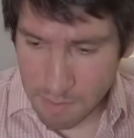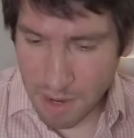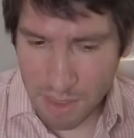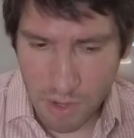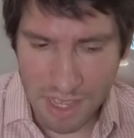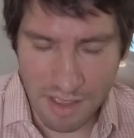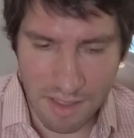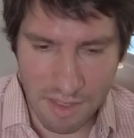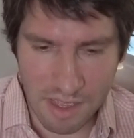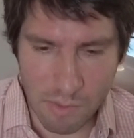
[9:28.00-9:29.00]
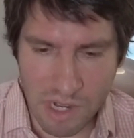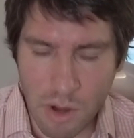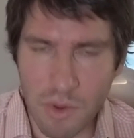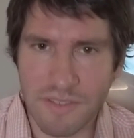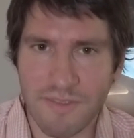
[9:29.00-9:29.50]
and by the way it would
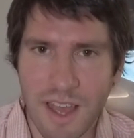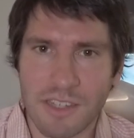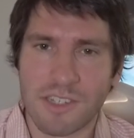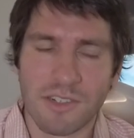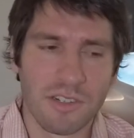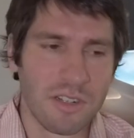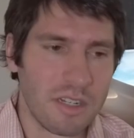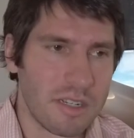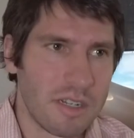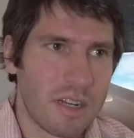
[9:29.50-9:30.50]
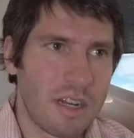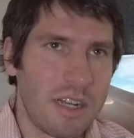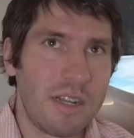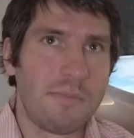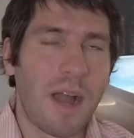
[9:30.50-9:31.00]
go even faster
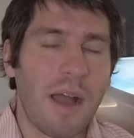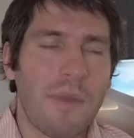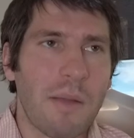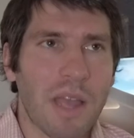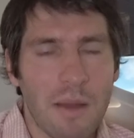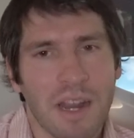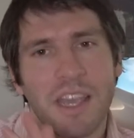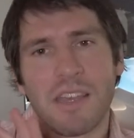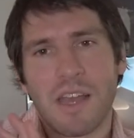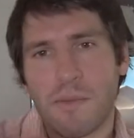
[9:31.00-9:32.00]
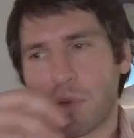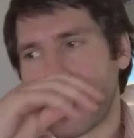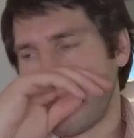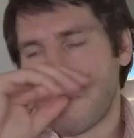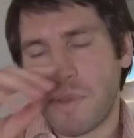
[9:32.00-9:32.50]
um, I'm, I'm, counting, I'm
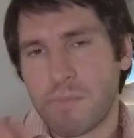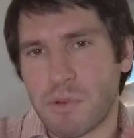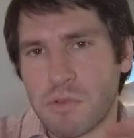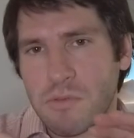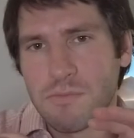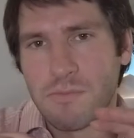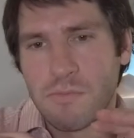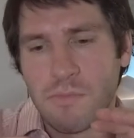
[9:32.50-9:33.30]
keeping people